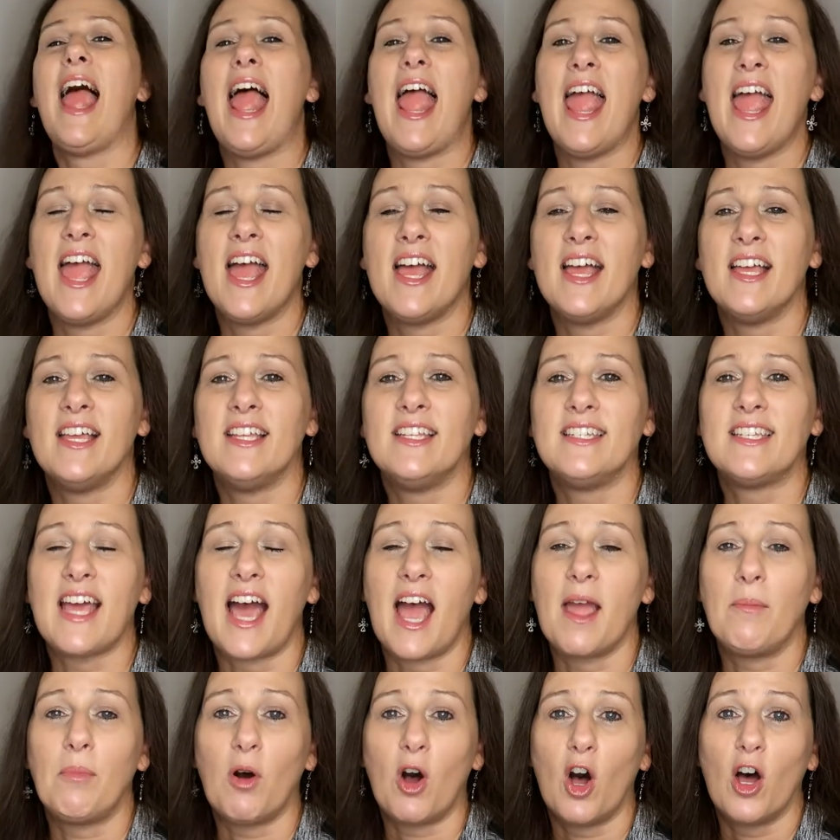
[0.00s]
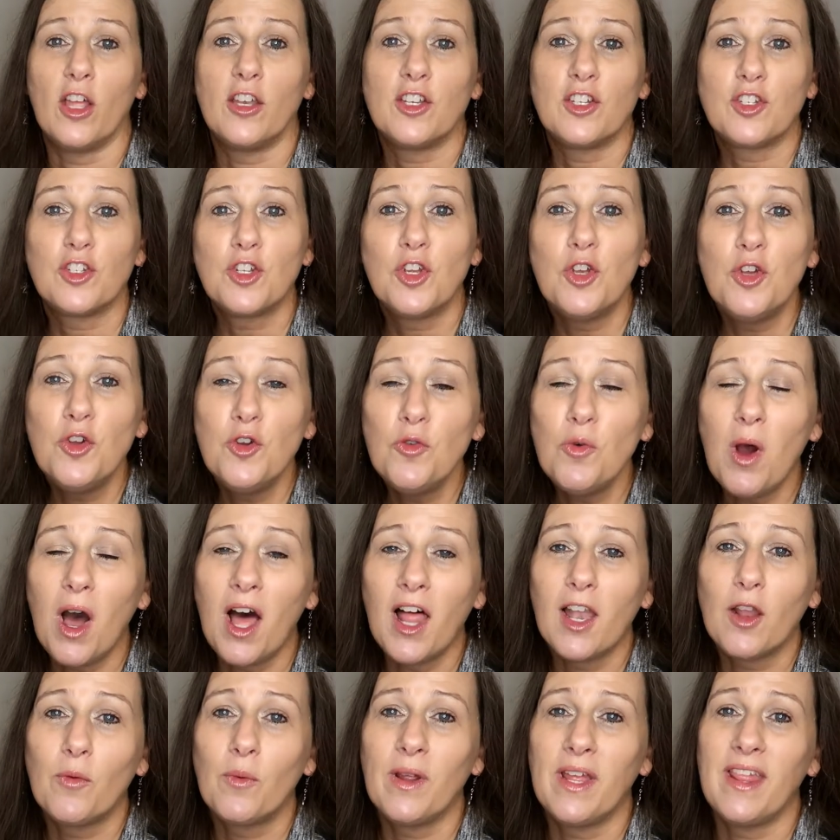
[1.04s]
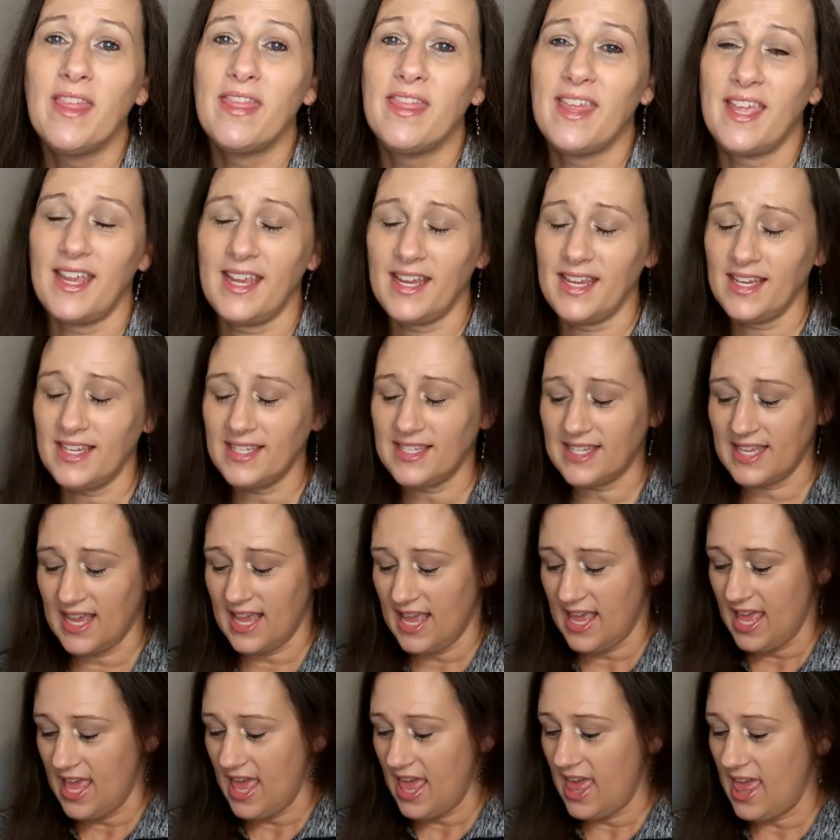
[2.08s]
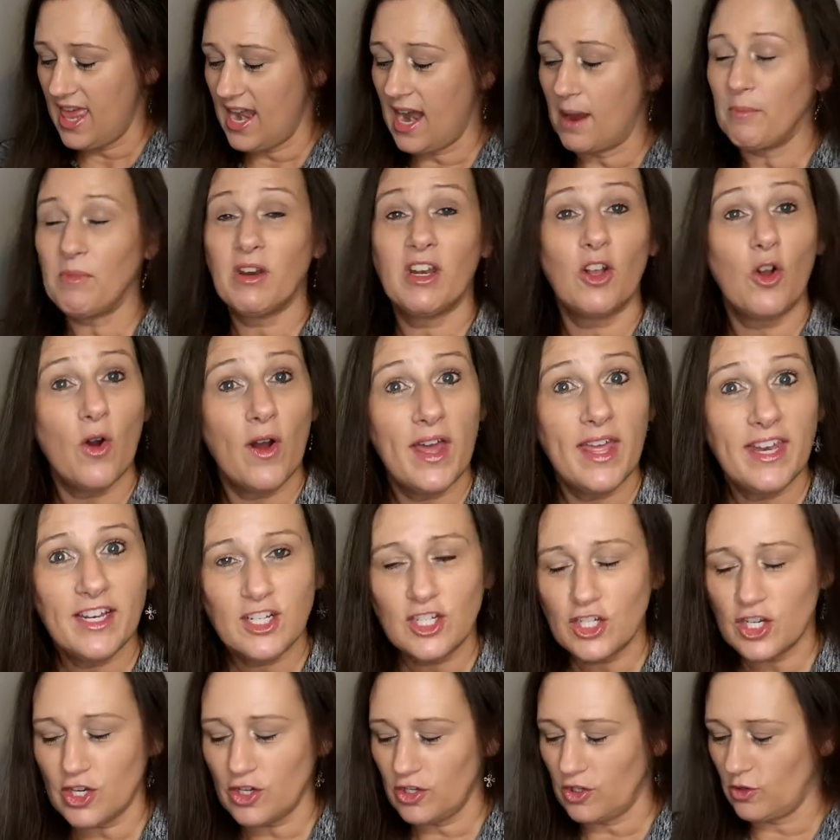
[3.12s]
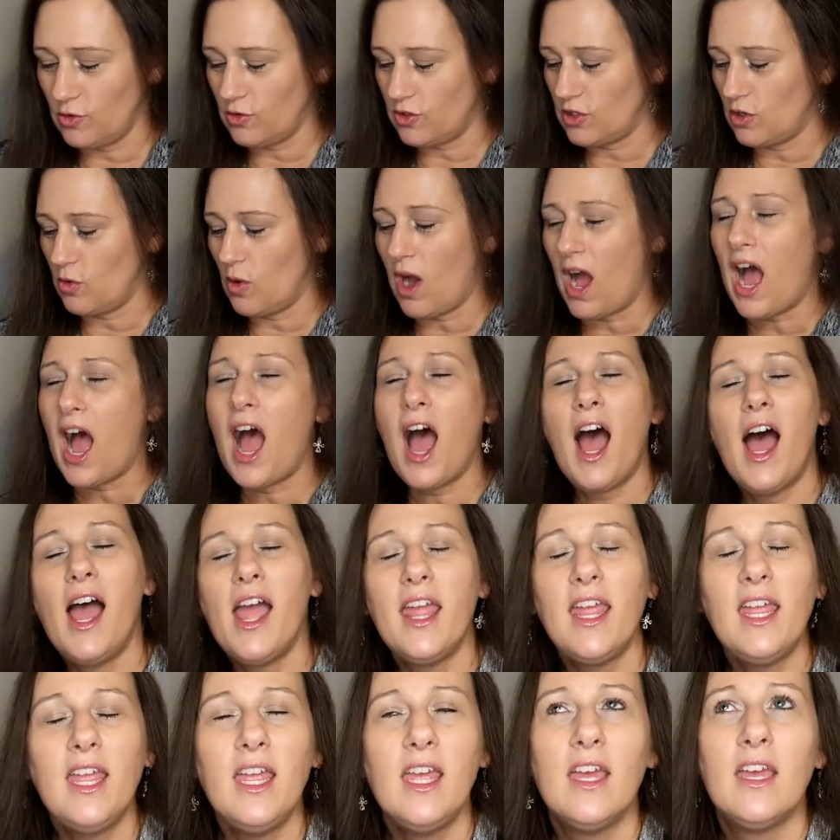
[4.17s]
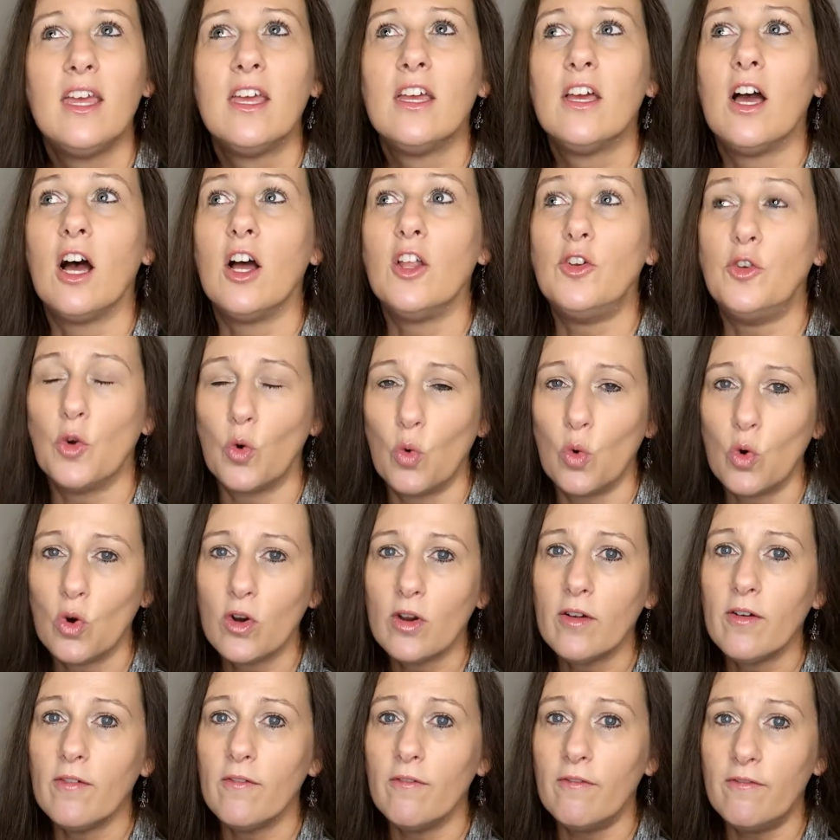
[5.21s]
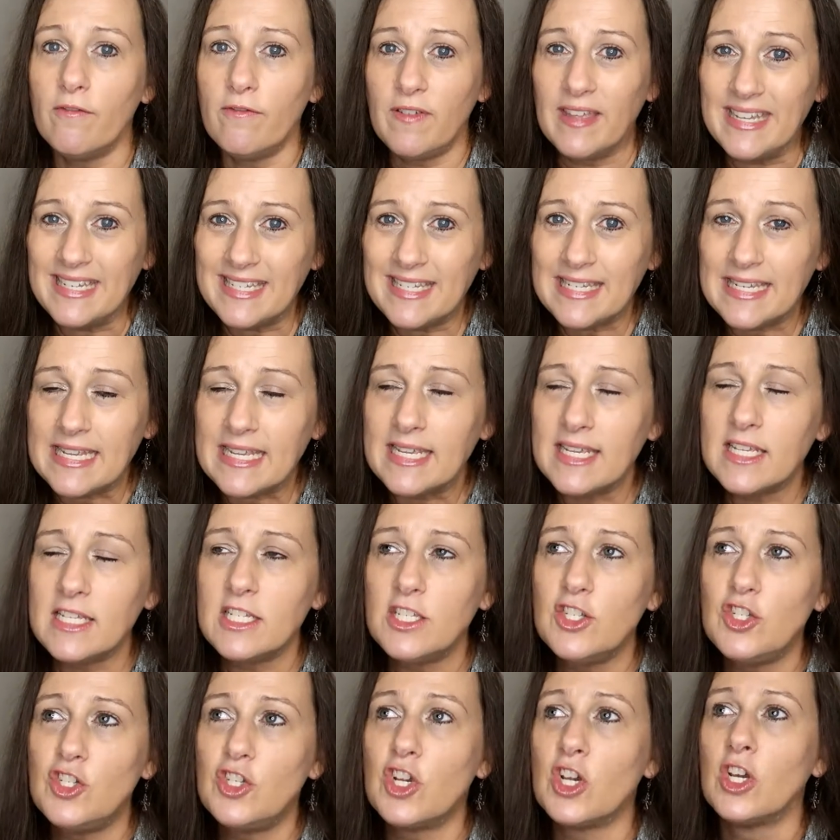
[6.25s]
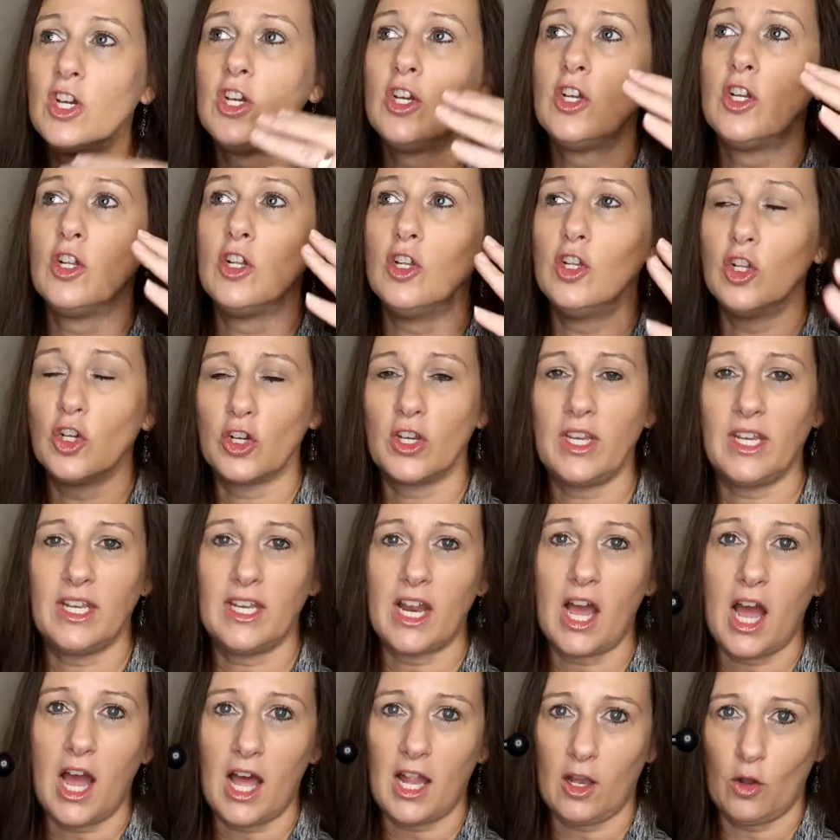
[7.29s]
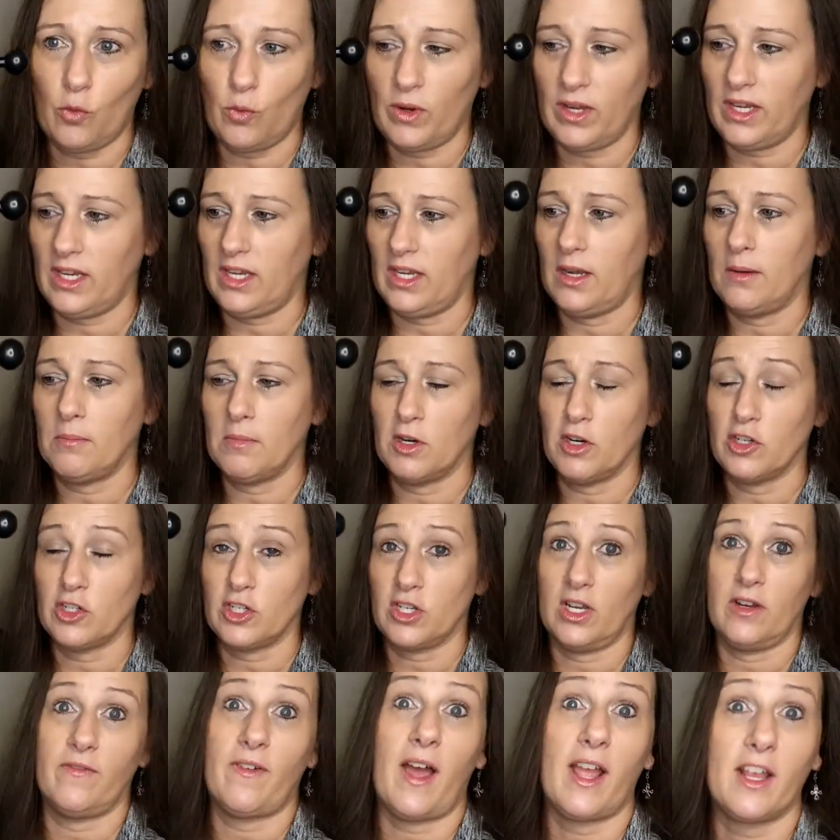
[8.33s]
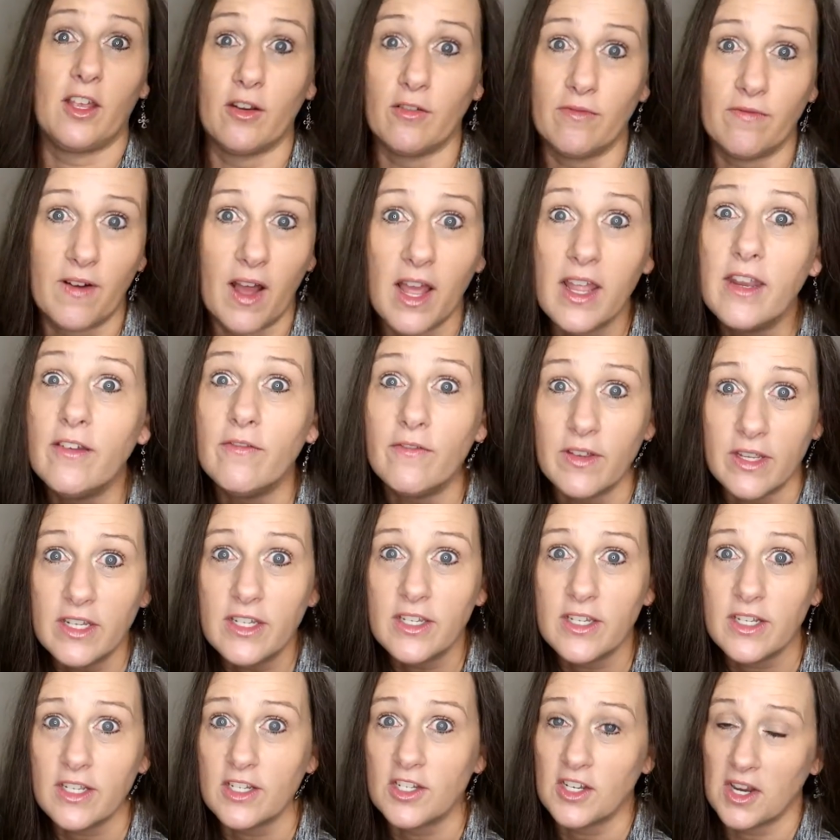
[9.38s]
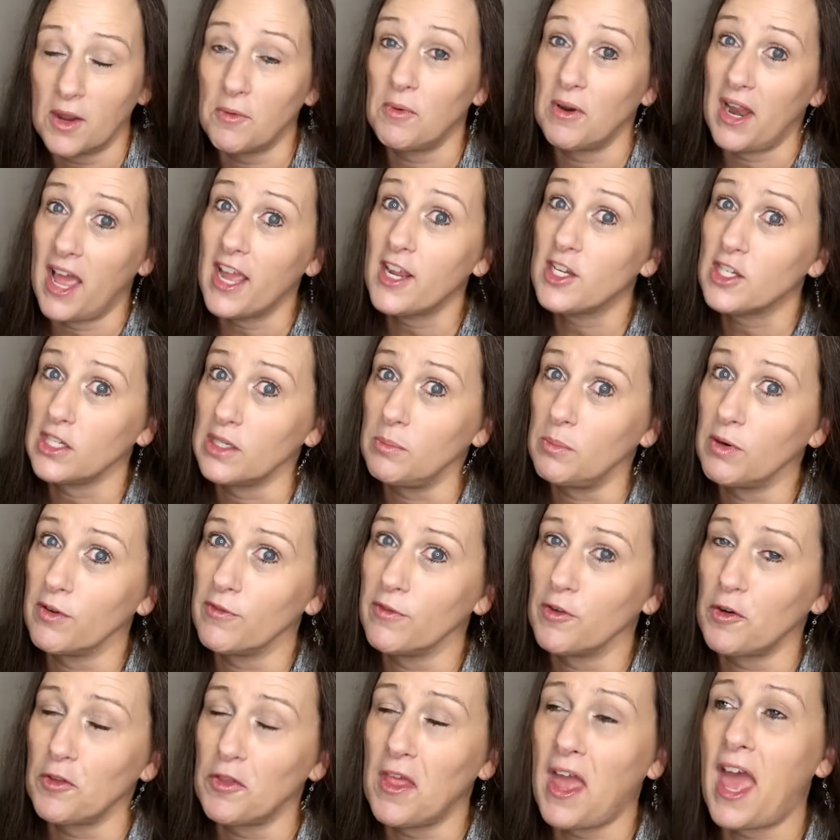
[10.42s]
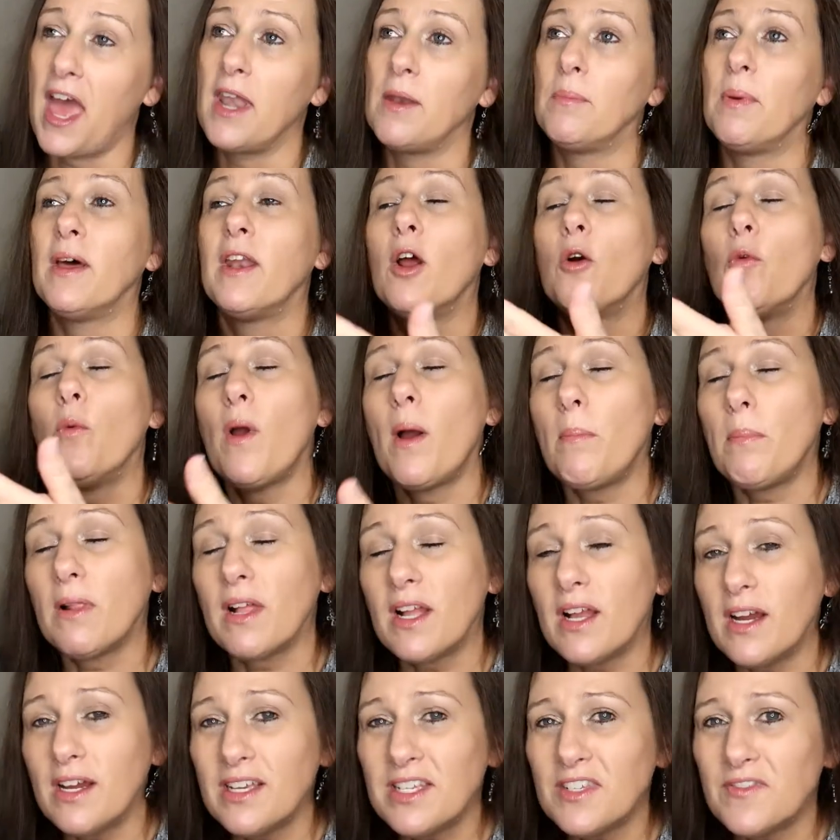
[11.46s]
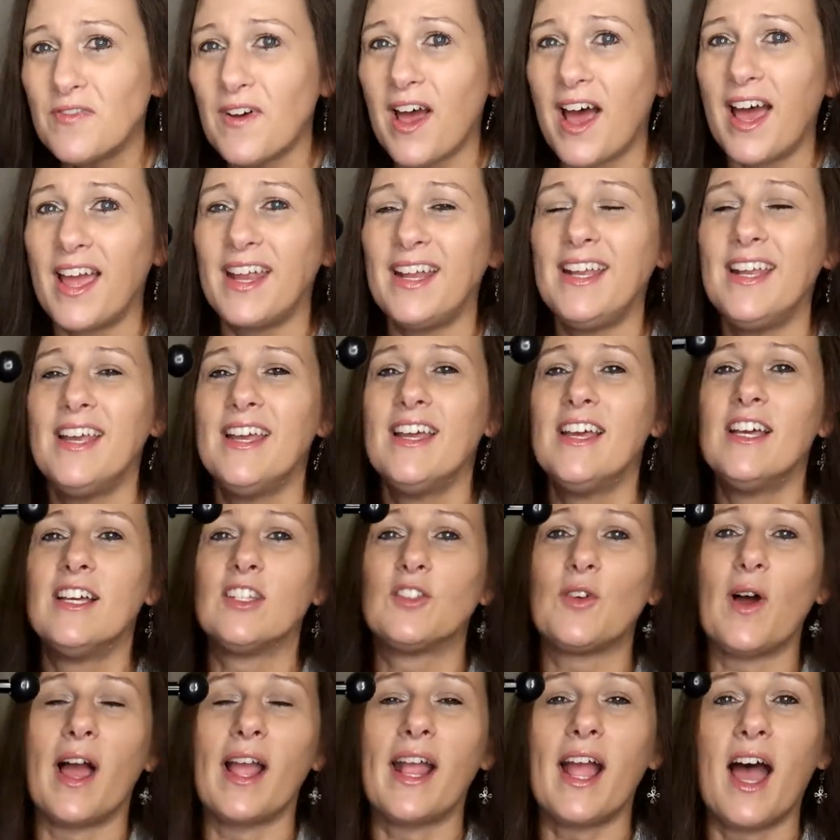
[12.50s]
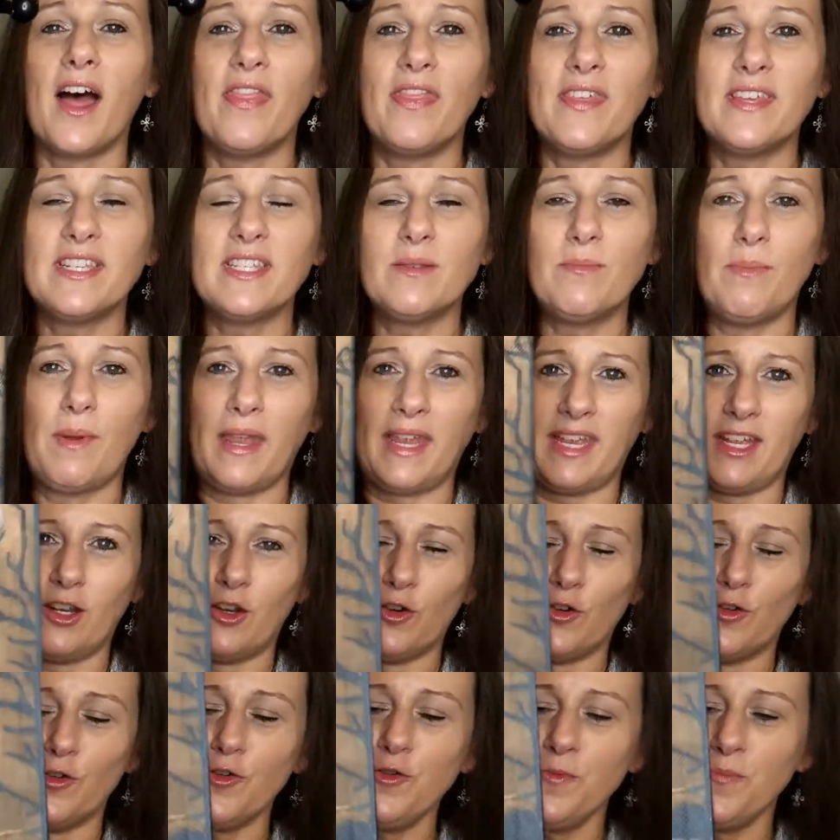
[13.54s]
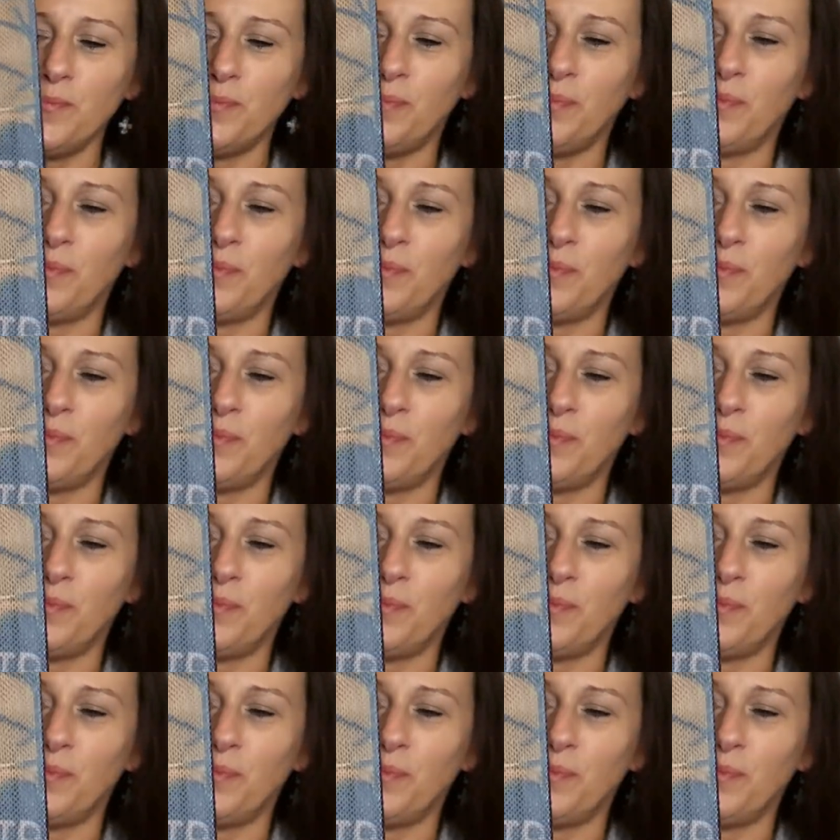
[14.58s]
and I bought 2 Halloween things, and I'm gonna go ahead and show you. So I adore vintage looking Halloween merch, and if I could find vintage, I would actually prefer that, but a replica is fine. So I got this banner.